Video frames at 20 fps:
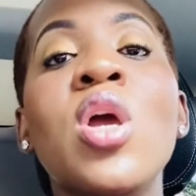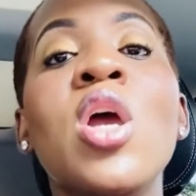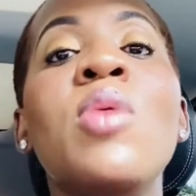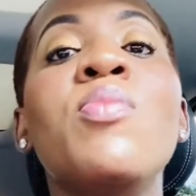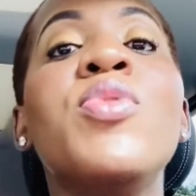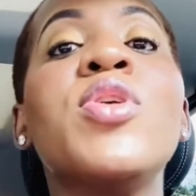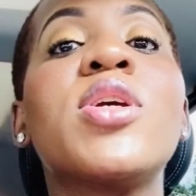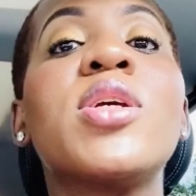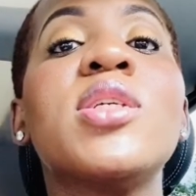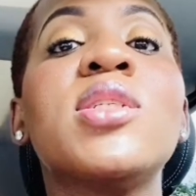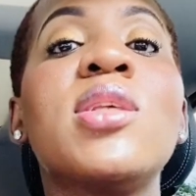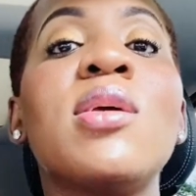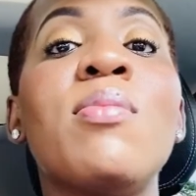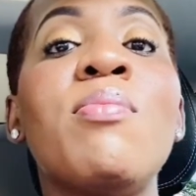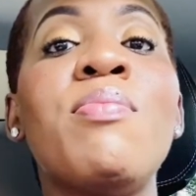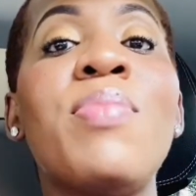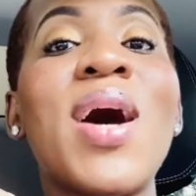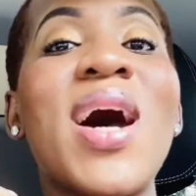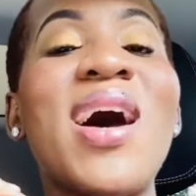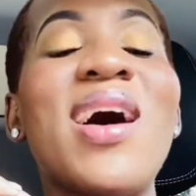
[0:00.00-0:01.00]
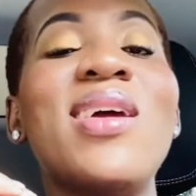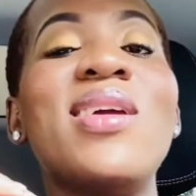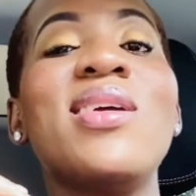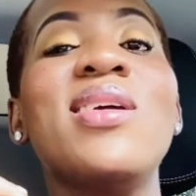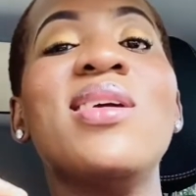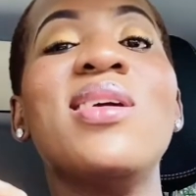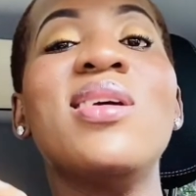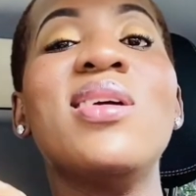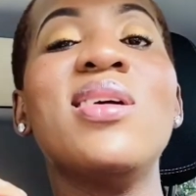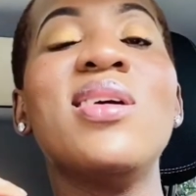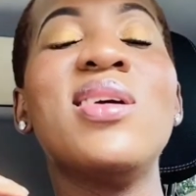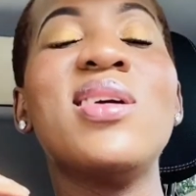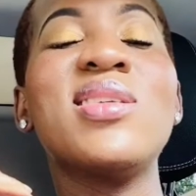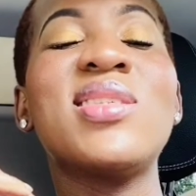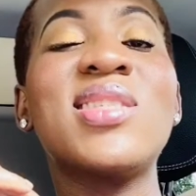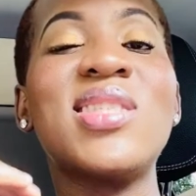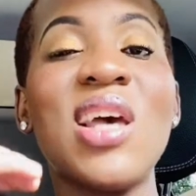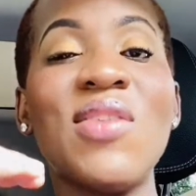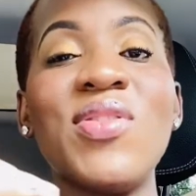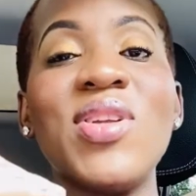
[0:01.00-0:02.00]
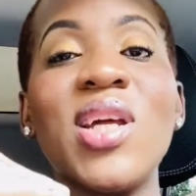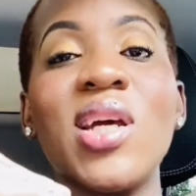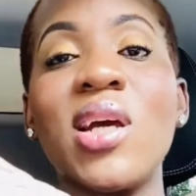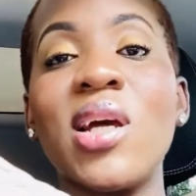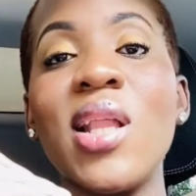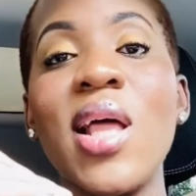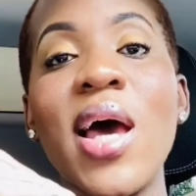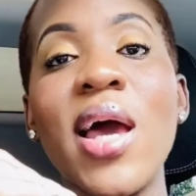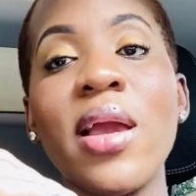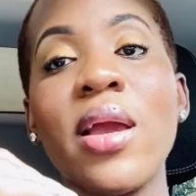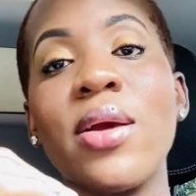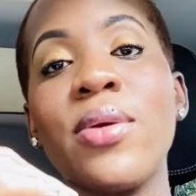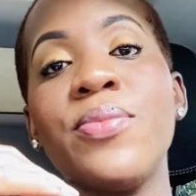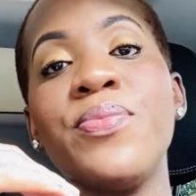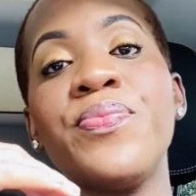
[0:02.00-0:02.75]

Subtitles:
because by 7 o'clock,